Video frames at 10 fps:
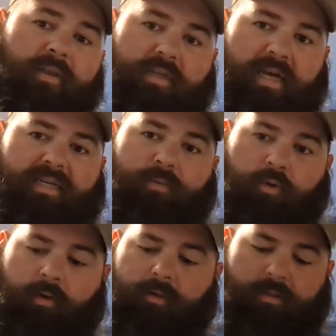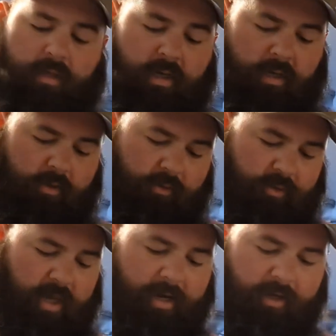how the chassis works.
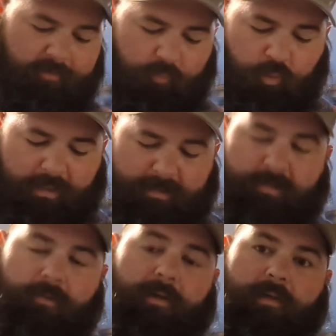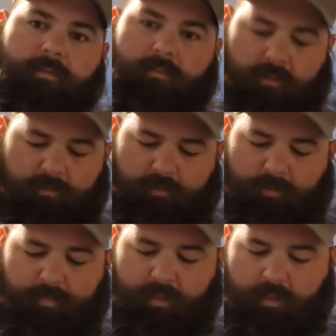There's not enough weight to it
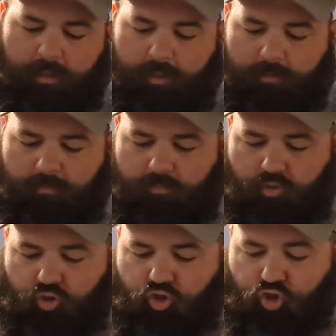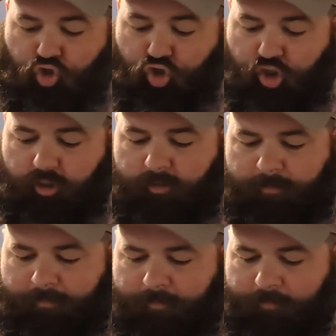to be good.